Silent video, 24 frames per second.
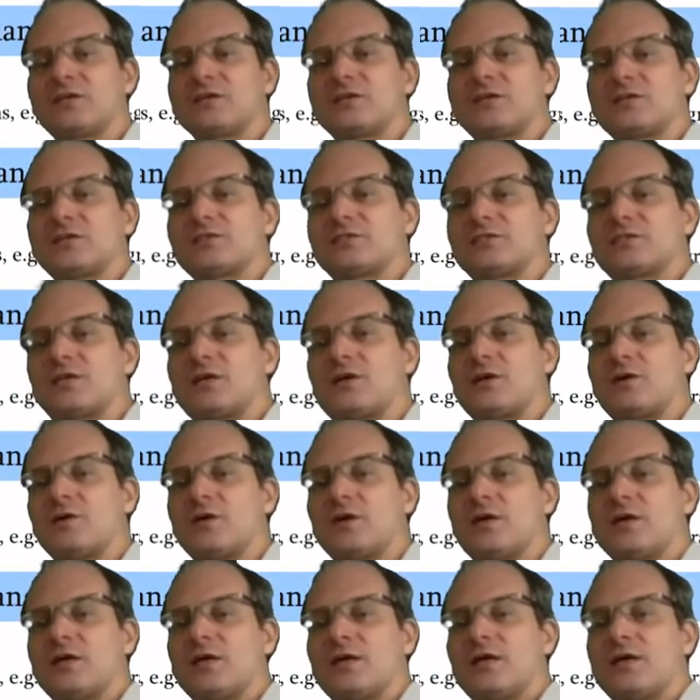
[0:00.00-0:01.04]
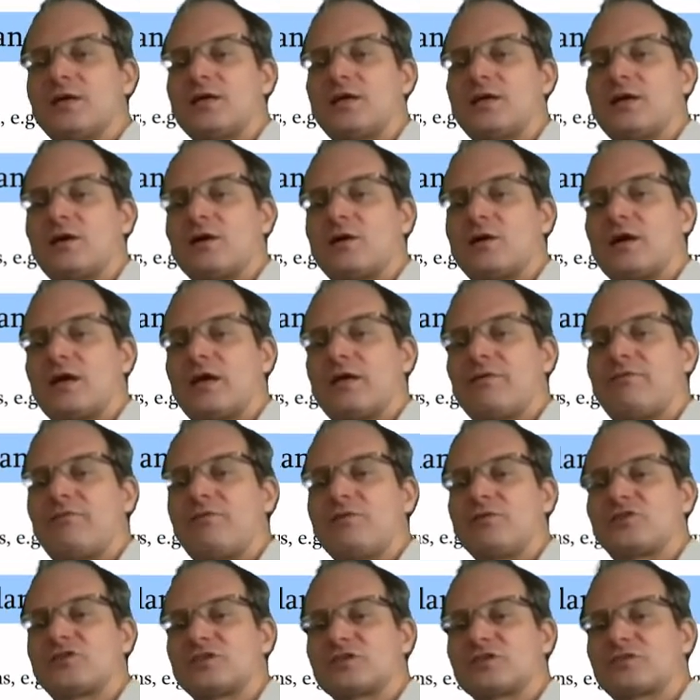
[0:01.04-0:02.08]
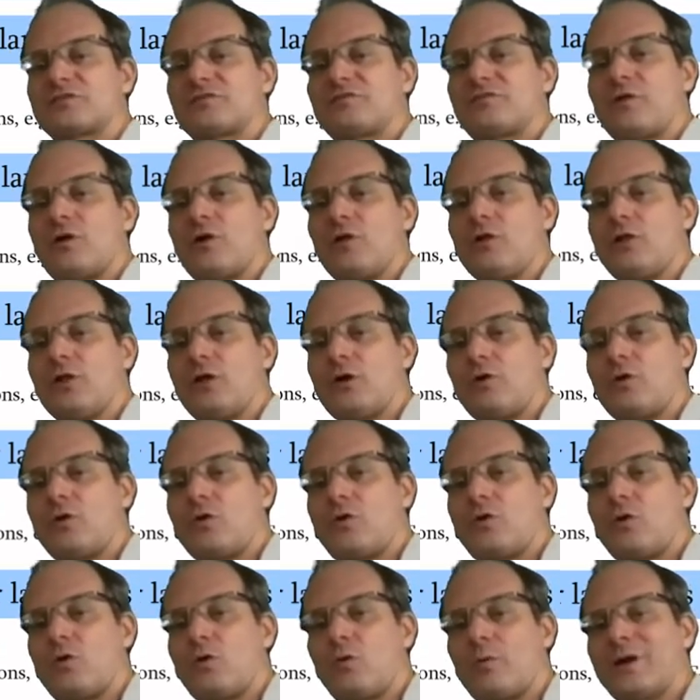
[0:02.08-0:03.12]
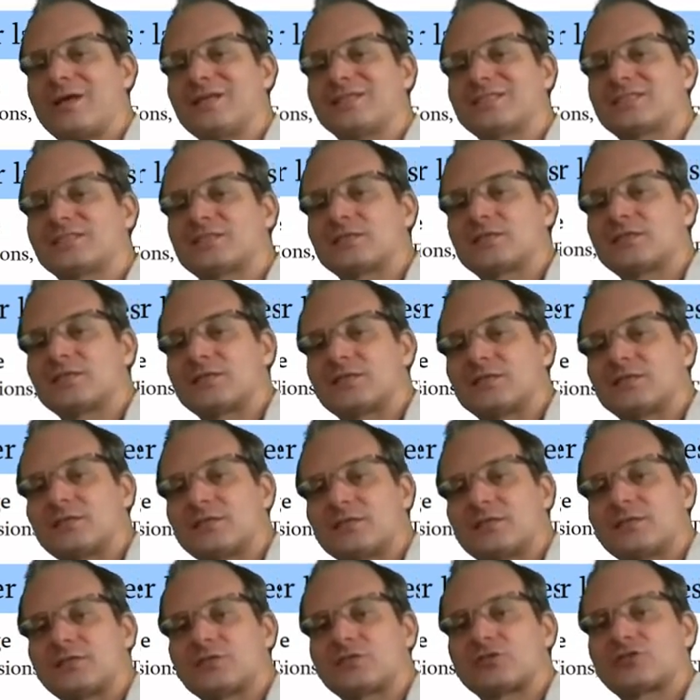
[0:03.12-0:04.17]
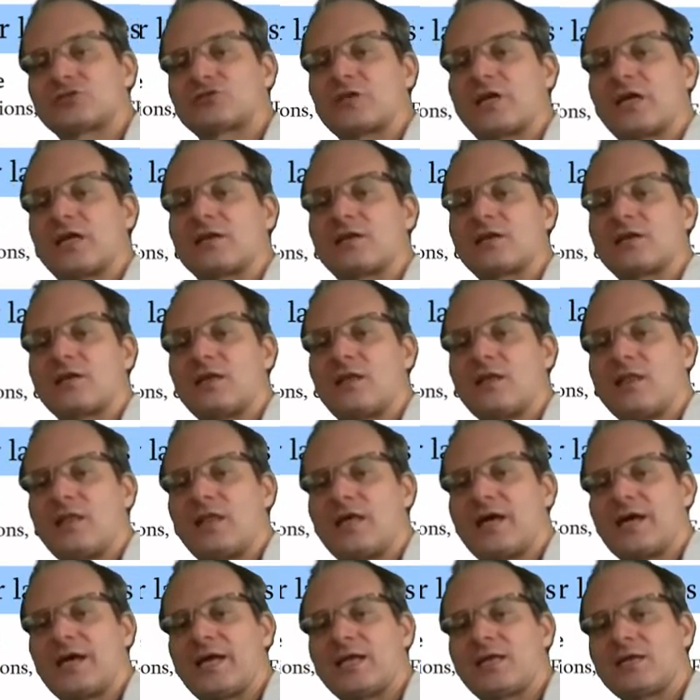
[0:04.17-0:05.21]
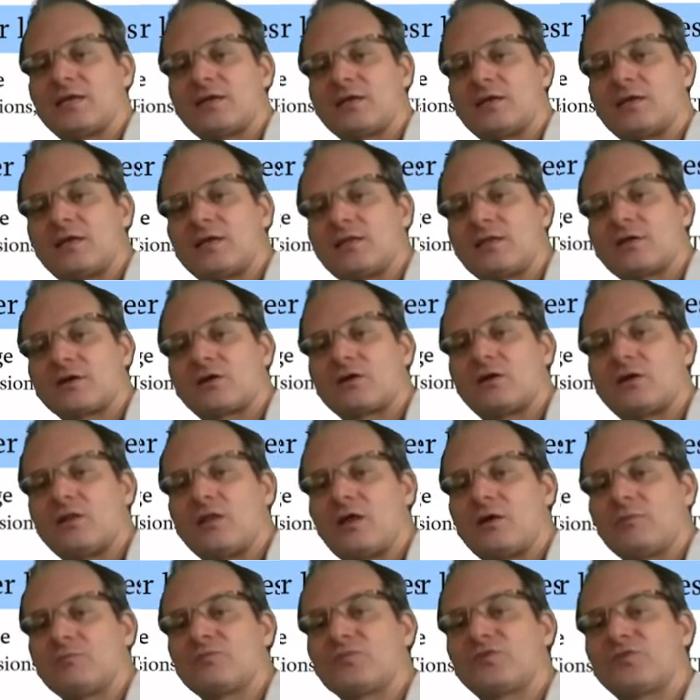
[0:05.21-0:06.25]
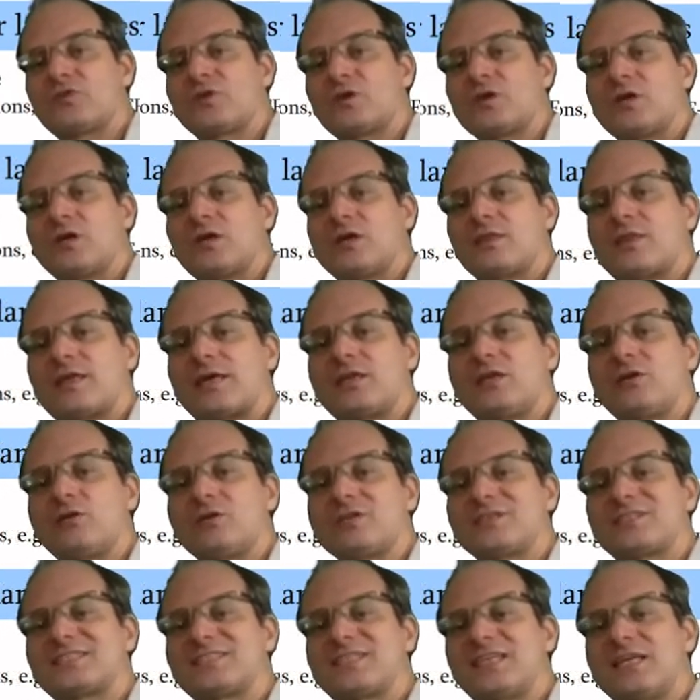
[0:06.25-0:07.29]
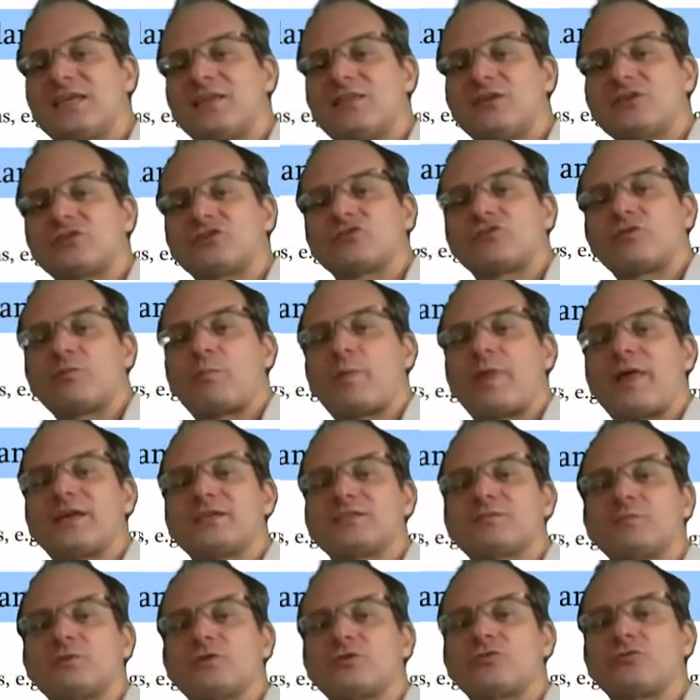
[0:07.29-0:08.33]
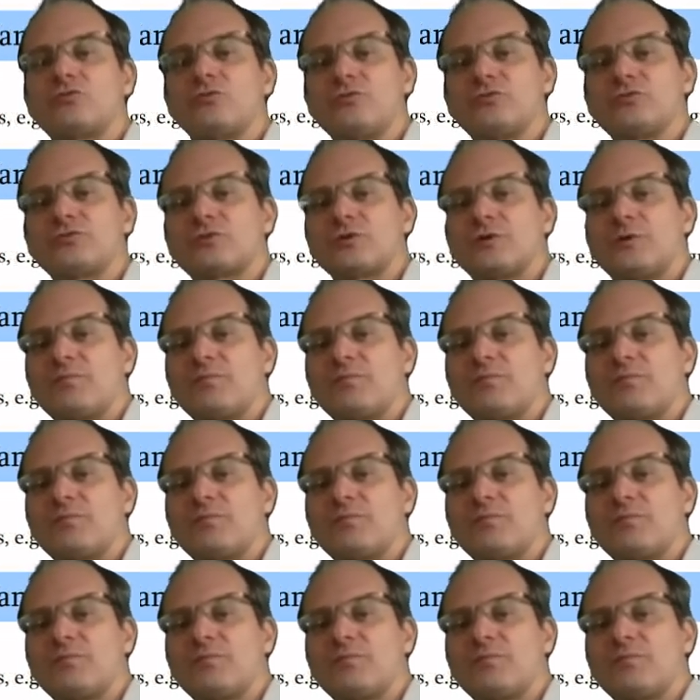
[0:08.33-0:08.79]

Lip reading: so if you just follow always straight line in the columns, then you'll see these replacement rules.